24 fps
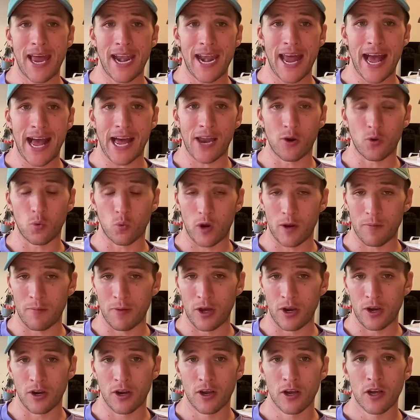and
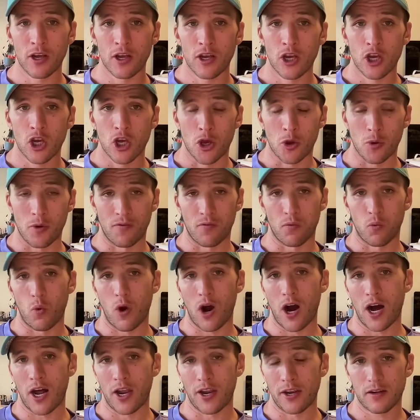women who have
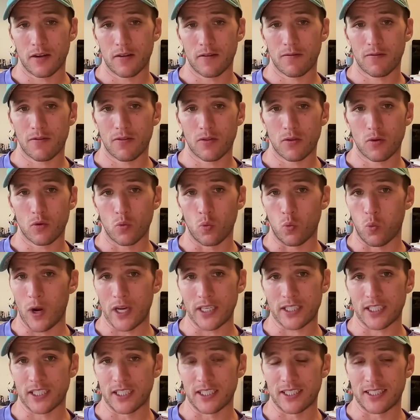won
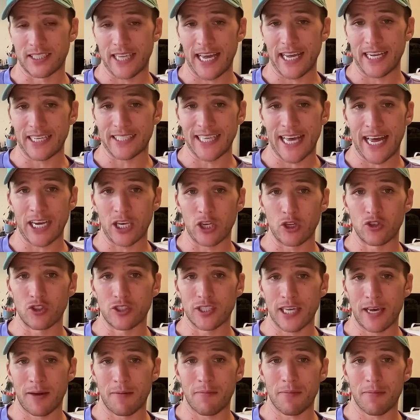Western States and
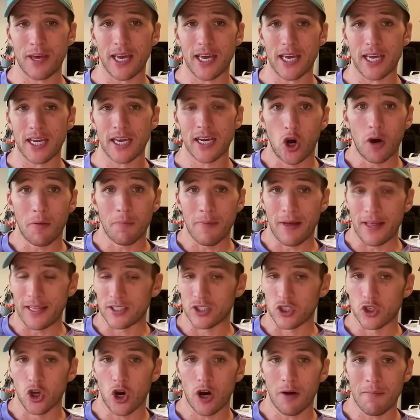UTMB. There's
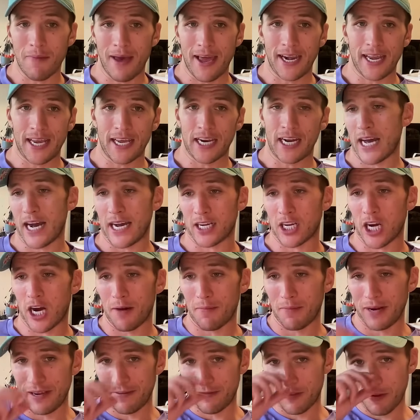not many. Yeah, I can't
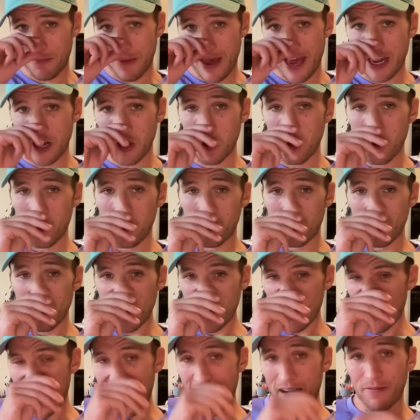believe the men who
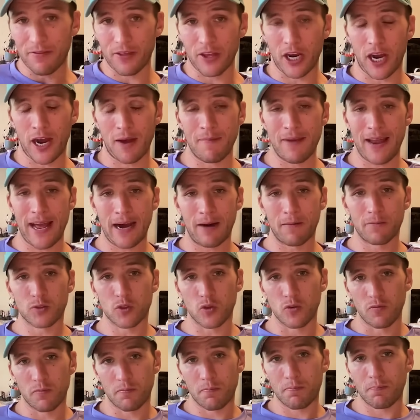have that. I'm now
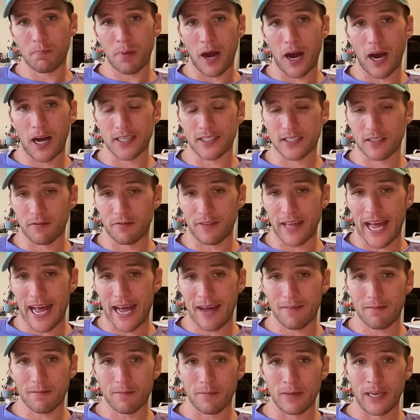sort of part of that
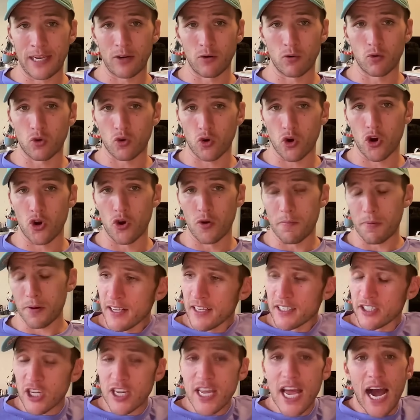little group.
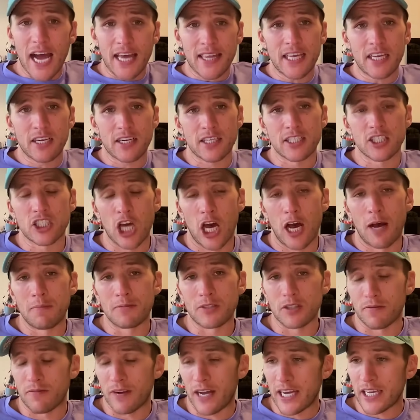So yeah, I think in terms
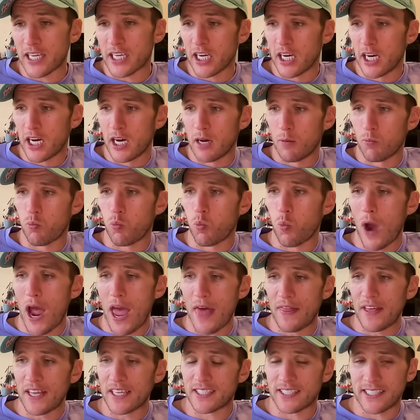of like where
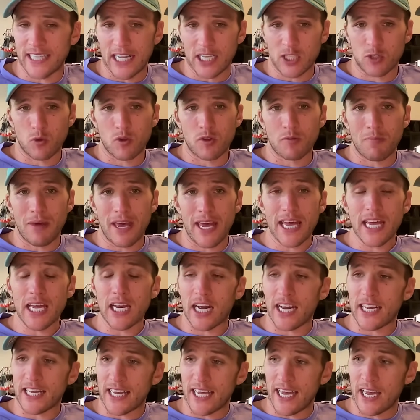this sits with me,
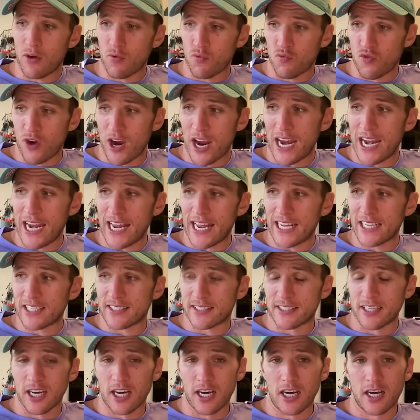like it really is
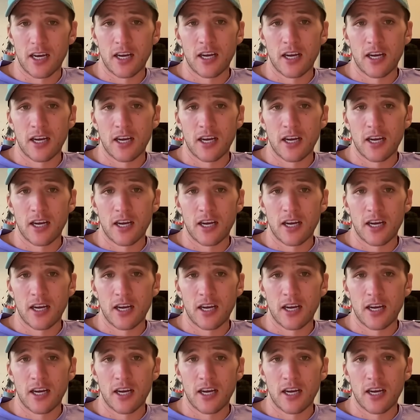that